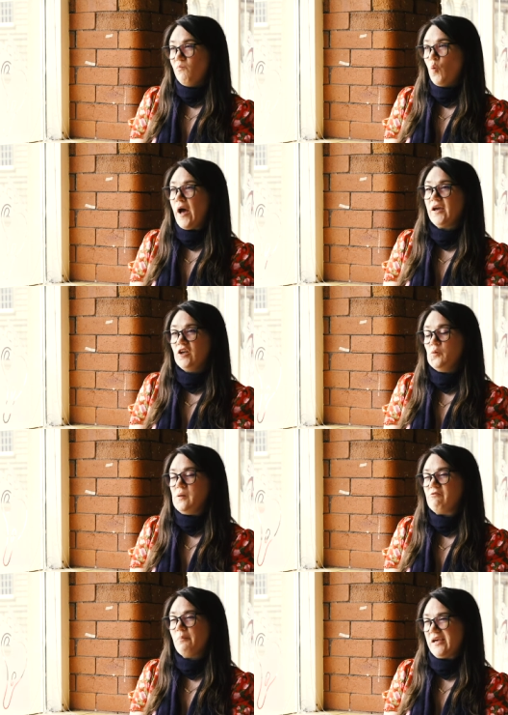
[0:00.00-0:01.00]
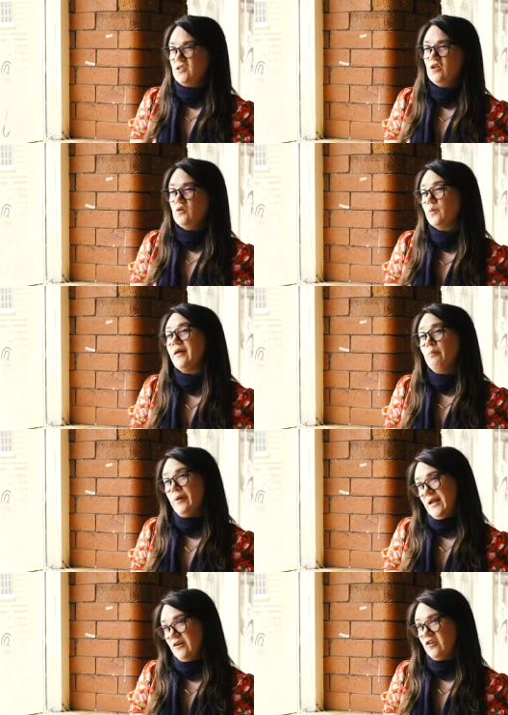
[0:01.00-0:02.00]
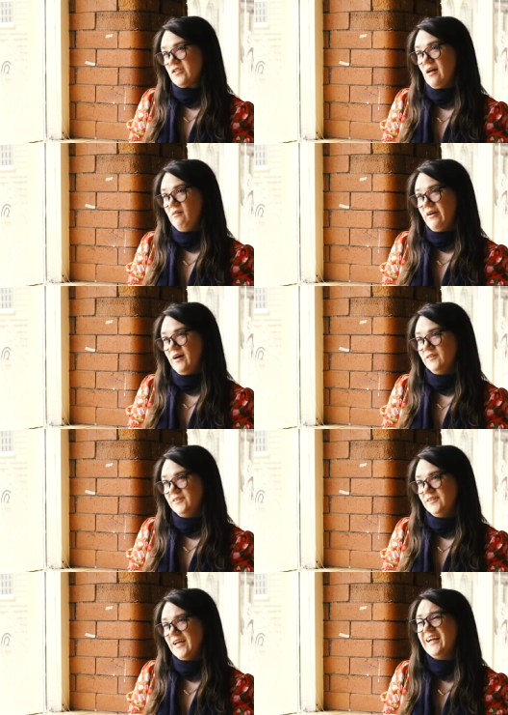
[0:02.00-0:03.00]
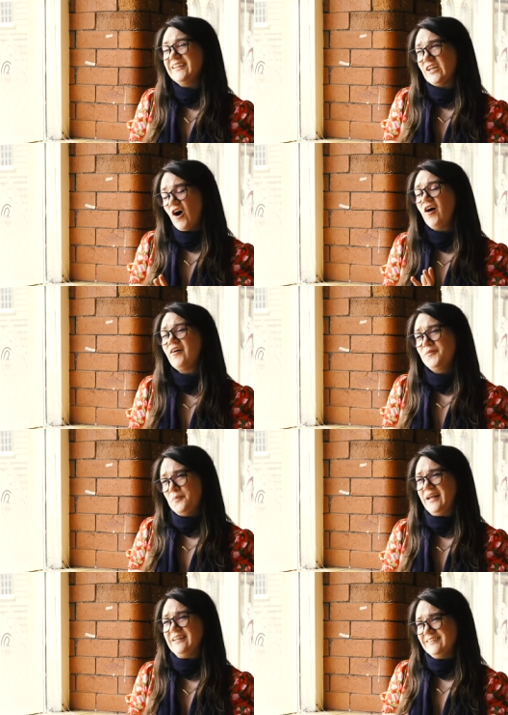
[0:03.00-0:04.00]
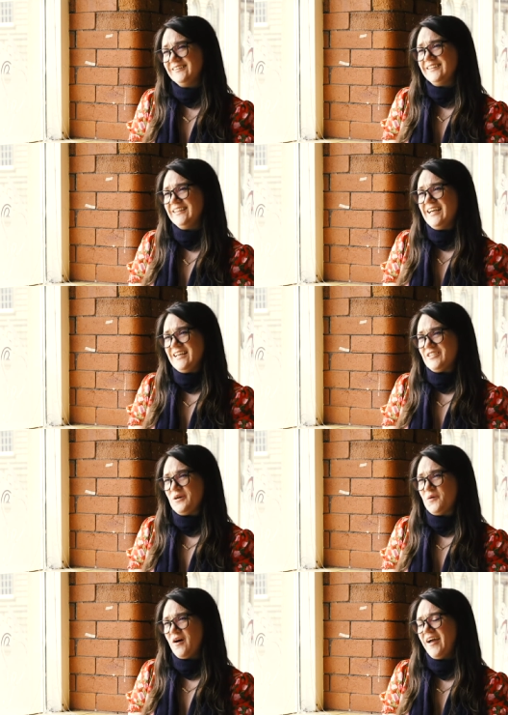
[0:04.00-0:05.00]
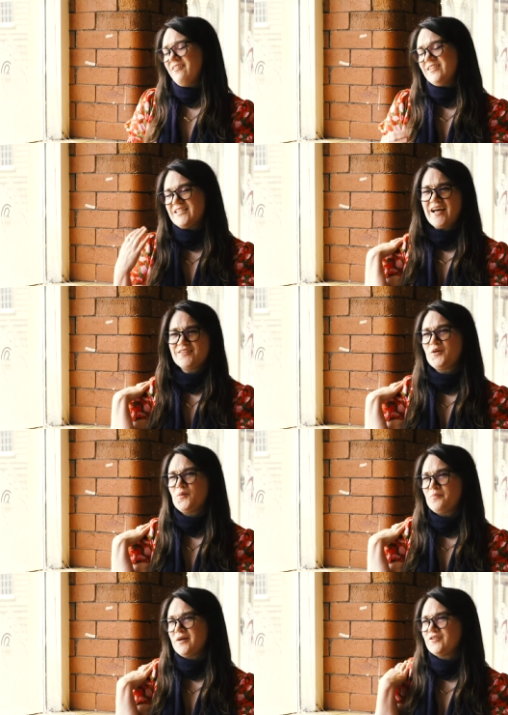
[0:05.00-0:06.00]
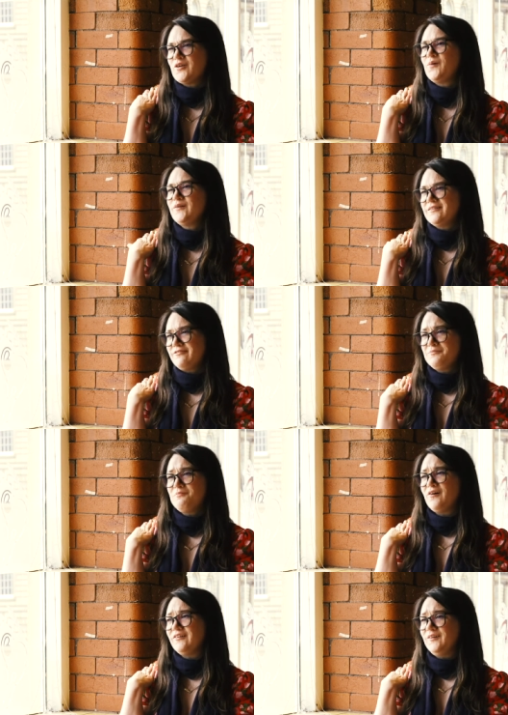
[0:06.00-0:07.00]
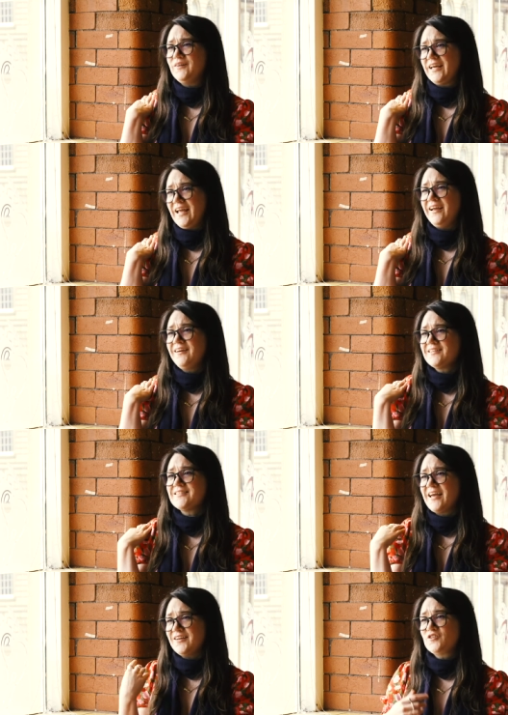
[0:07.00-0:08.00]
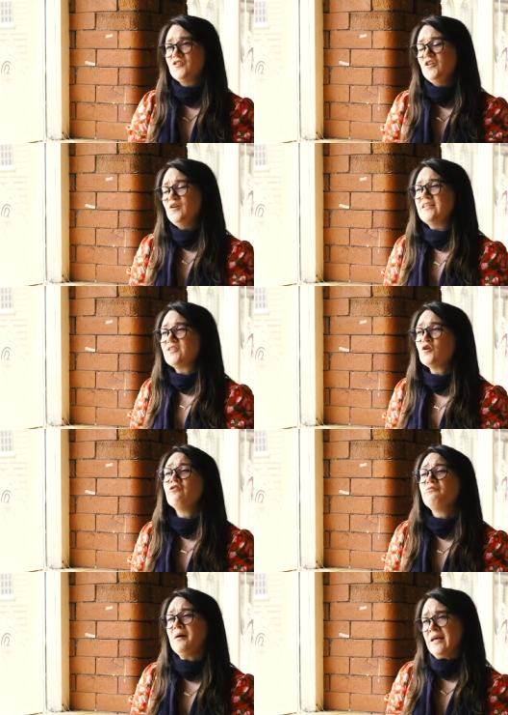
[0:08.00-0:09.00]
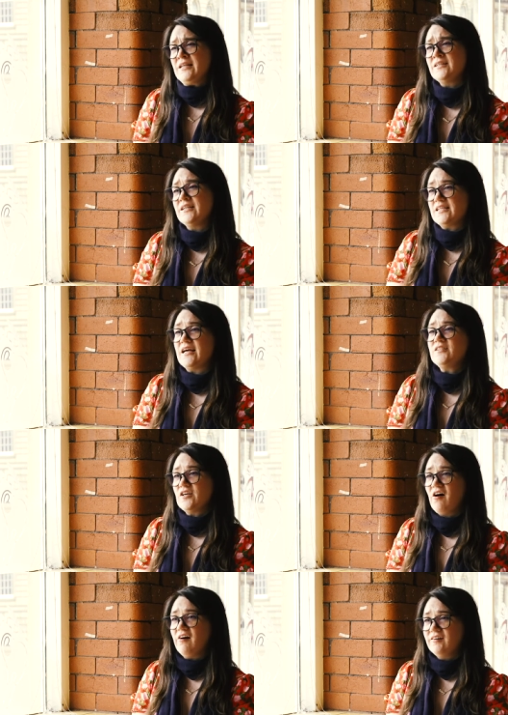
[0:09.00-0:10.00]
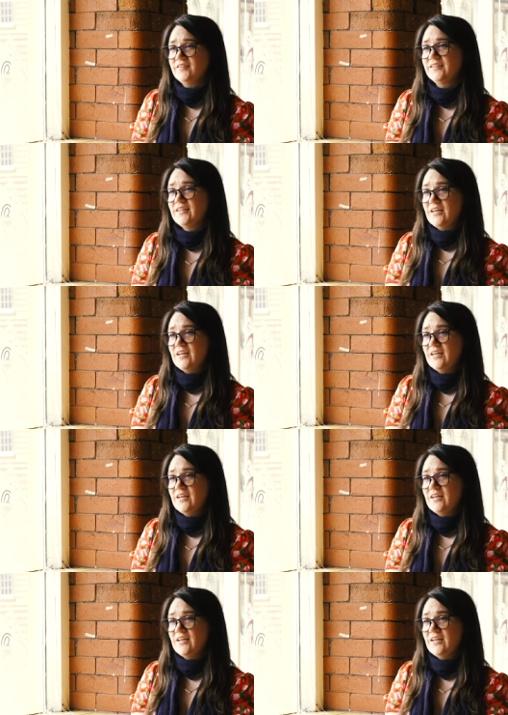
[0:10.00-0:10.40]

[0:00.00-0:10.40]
where can you be of best use without burning yourself out. And it's a hard balance. So I have a tattoo on my shoulder from Martin Luther King saying you need a tough mind and a tender heart.